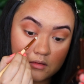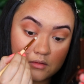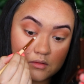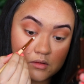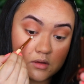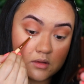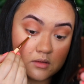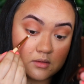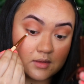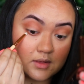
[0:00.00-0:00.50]
So
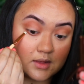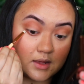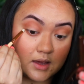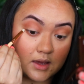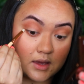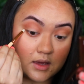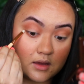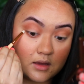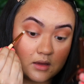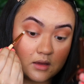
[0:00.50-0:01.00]
you can
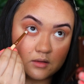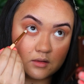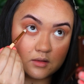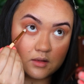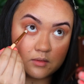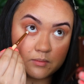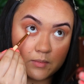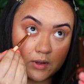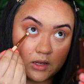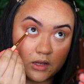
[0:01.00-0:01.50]
see
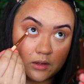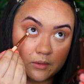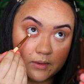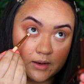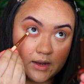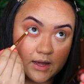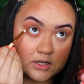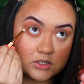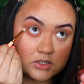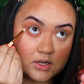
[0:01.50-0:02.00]
this is my
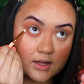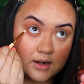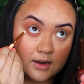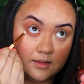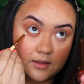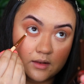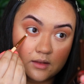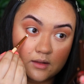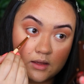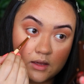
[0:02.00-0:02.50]
lower lash line,
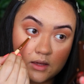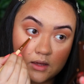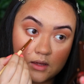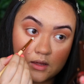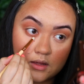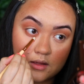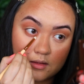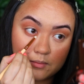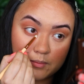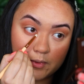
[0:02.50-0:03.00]
and then
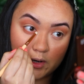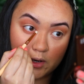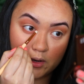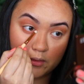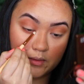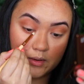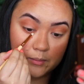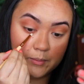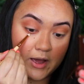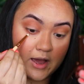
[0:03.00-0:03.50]
here's my
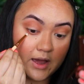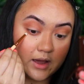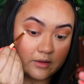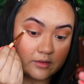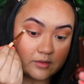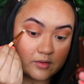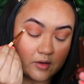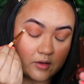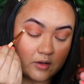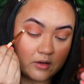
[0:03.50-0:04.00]
lower
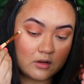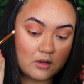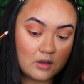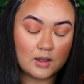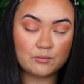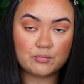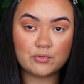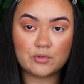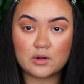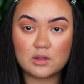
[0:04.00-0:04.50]
bag. So
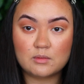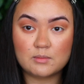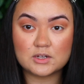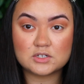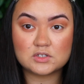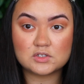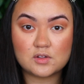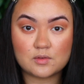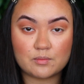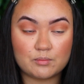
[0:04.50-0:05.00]
I'm pretty
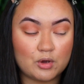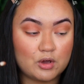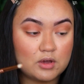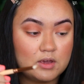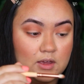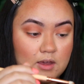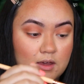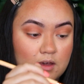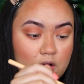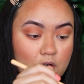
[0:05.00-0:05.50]
much
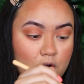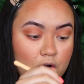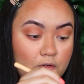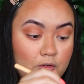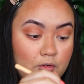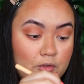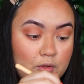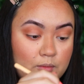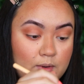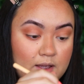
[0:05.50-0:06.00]
smoking it
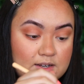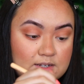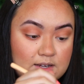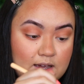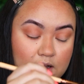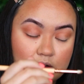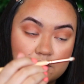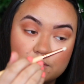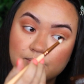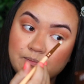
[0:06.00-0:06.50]
all the way
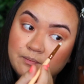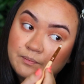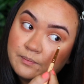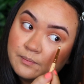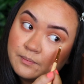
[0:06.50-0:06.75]
down.